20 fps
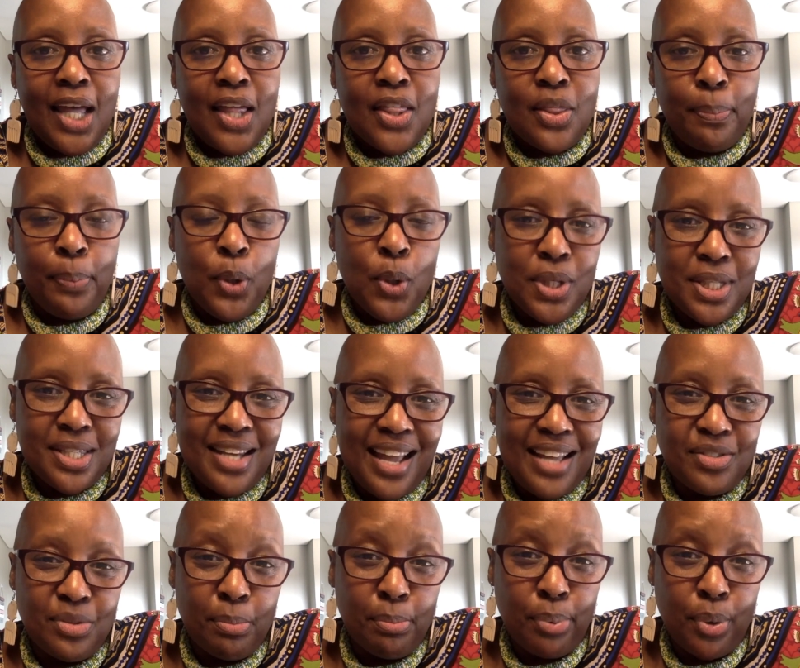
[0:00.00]
the person
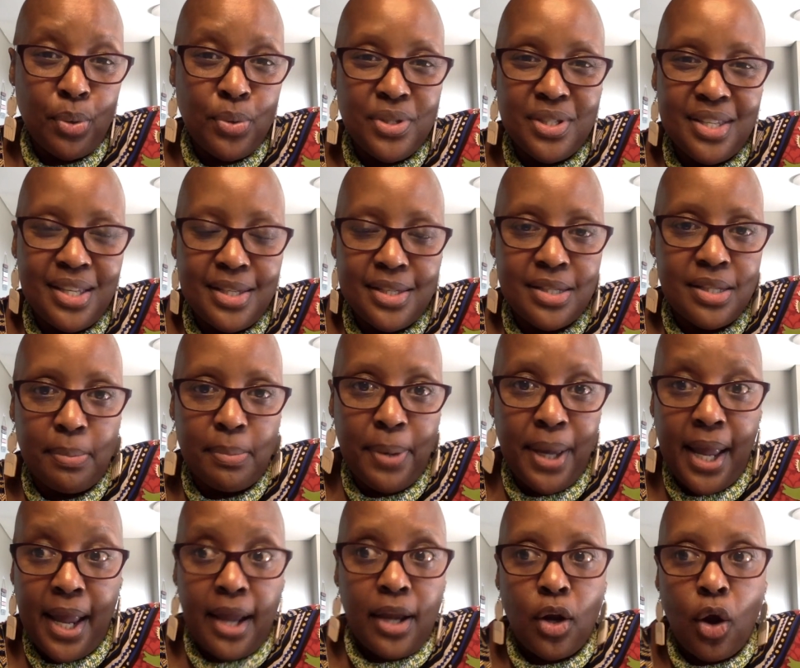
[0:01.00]
hasn't processed the
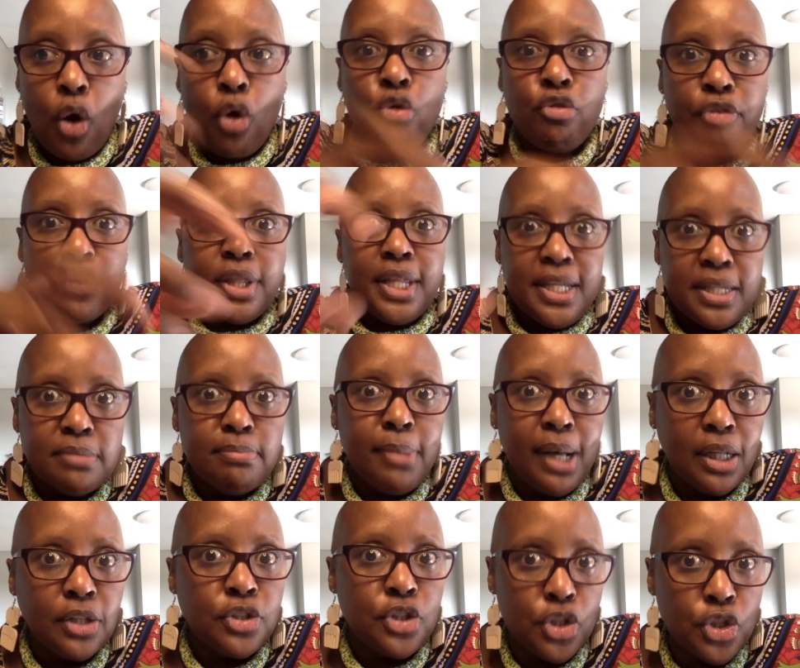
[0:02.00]
pain over these
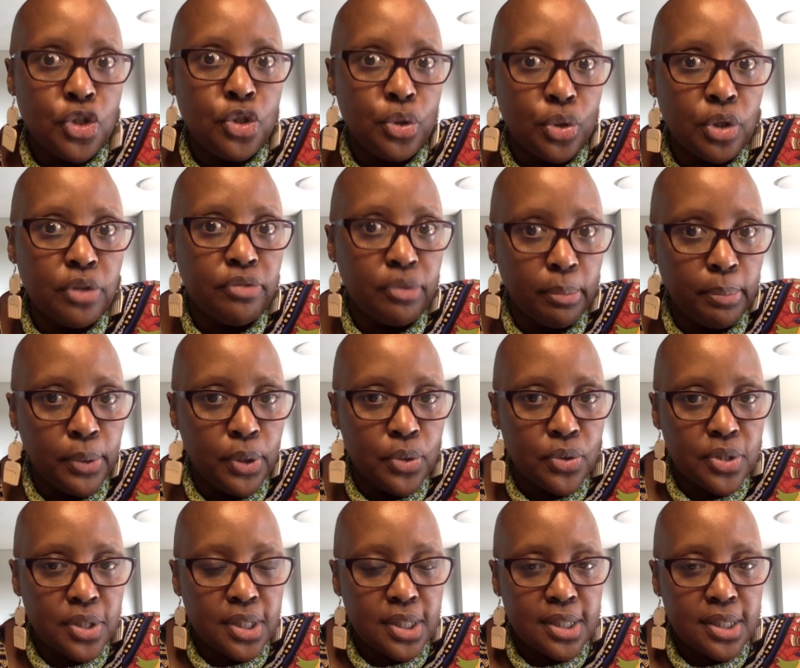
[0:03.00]
multitude of
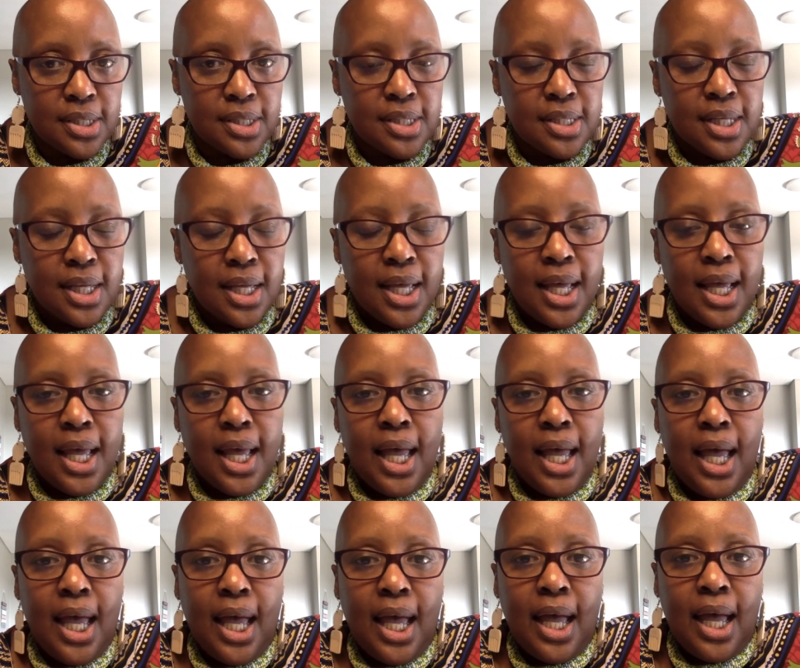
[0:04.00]
abuses.
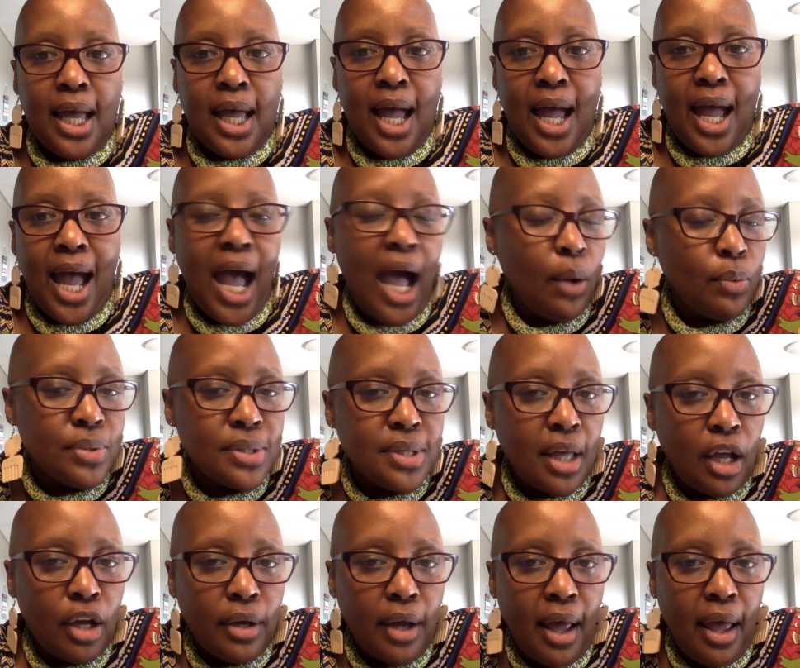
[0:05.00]
How is
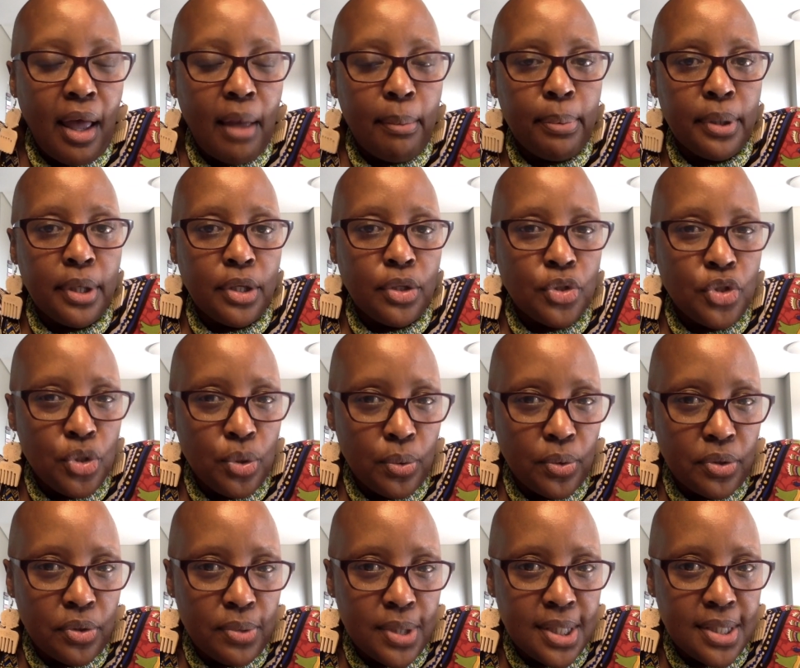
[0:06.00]
that going to happen in two or
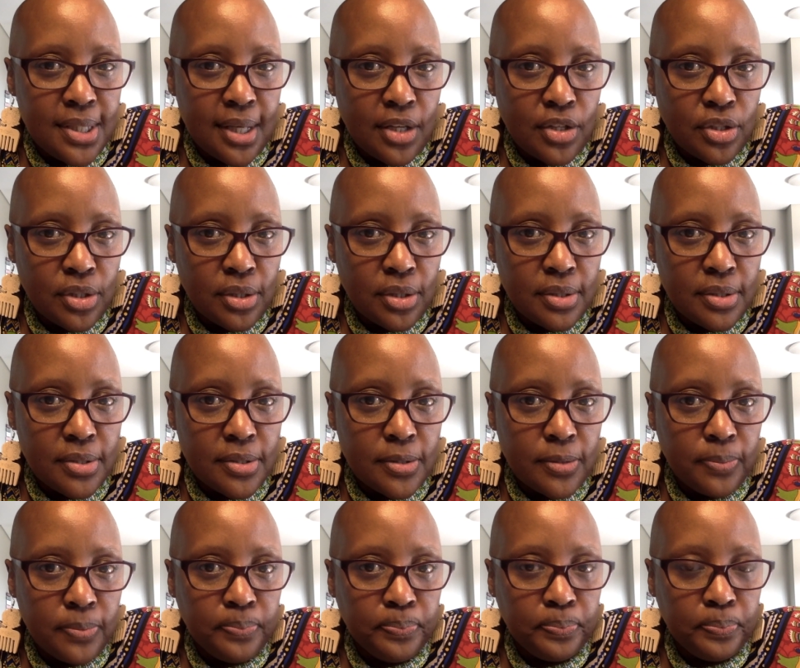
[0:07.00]
three sessions?
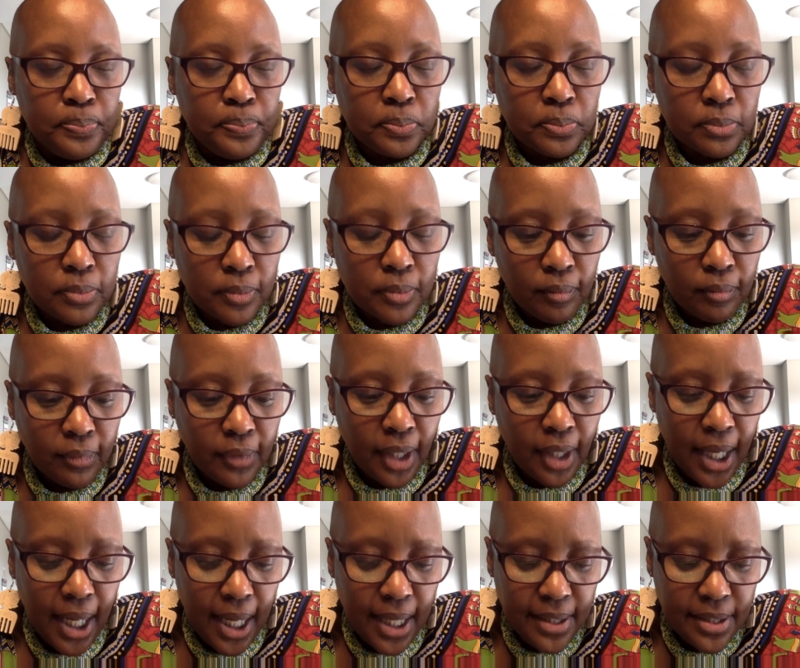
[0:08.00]

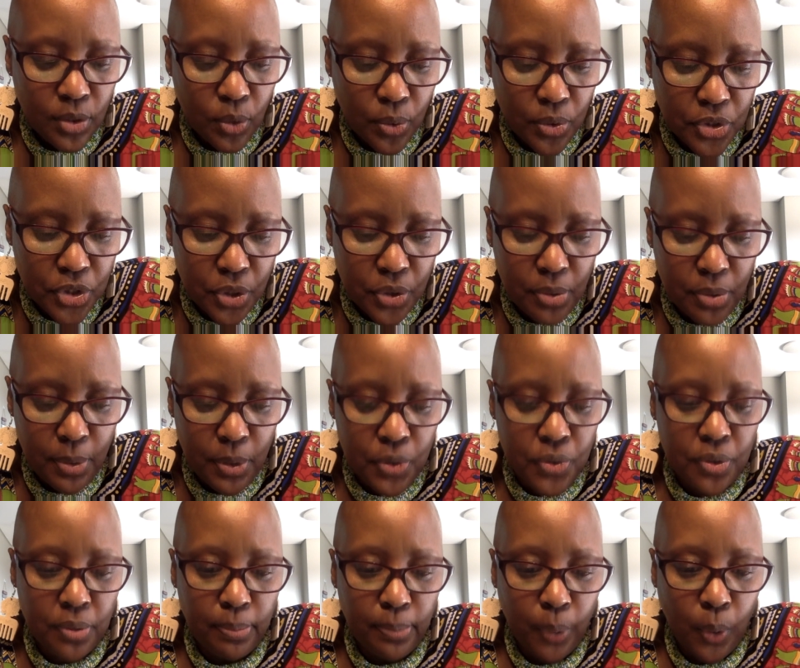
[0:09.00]
And also the
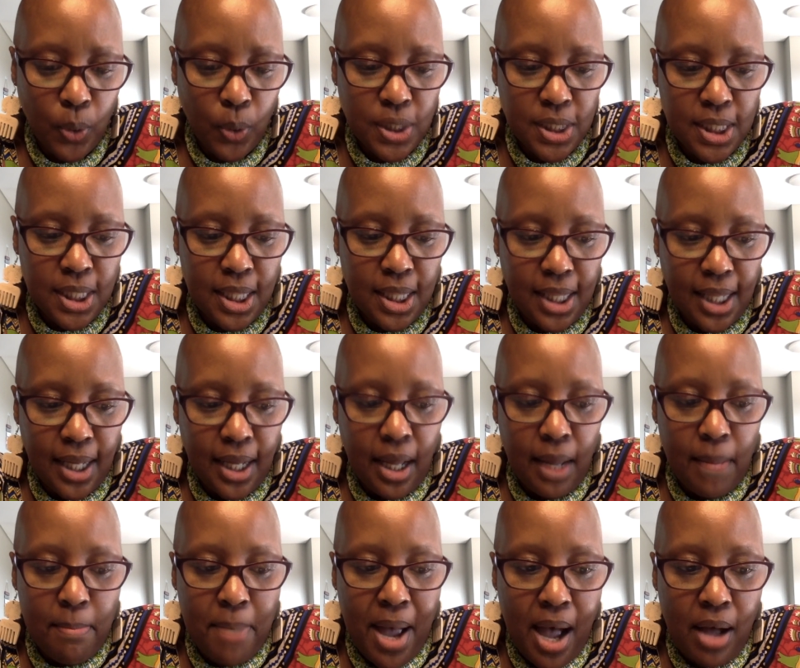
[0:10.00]
most important thing
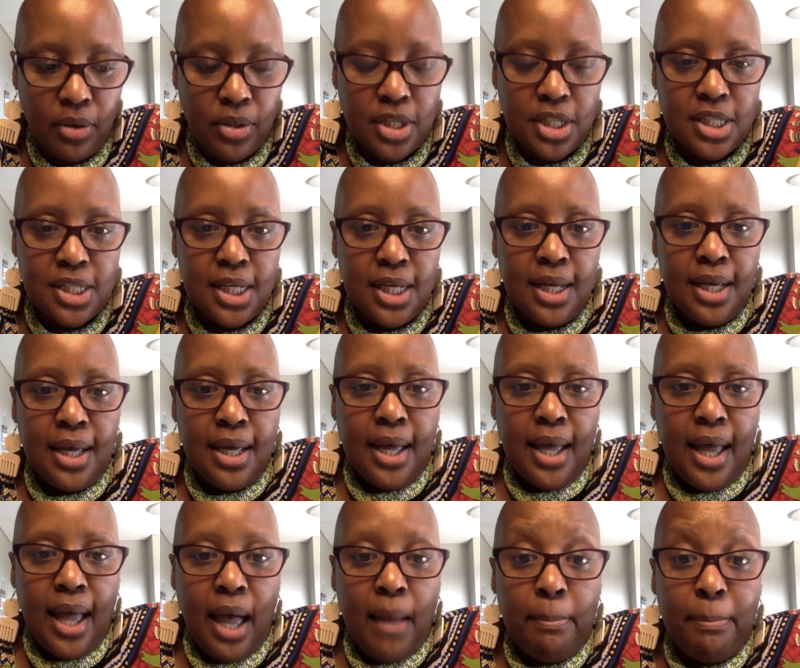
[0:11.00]

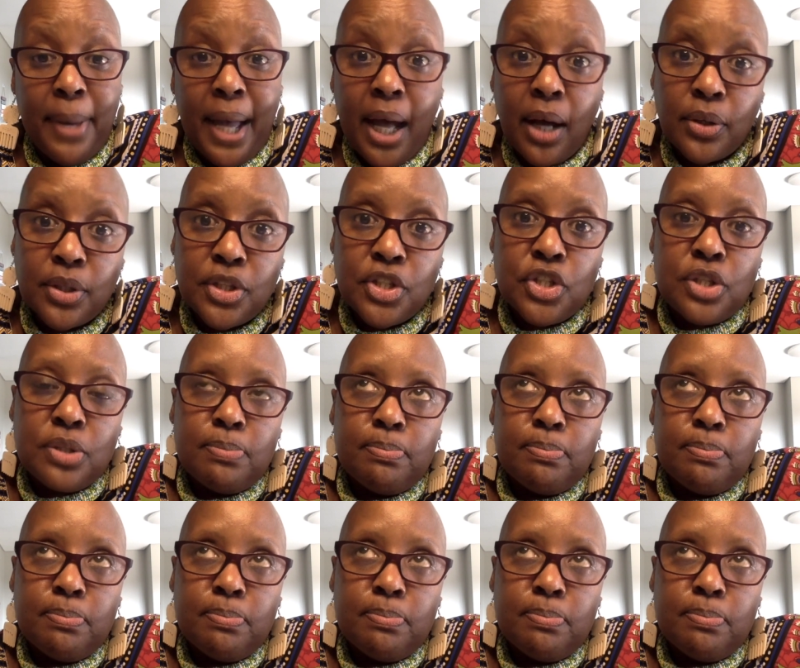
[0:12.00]
about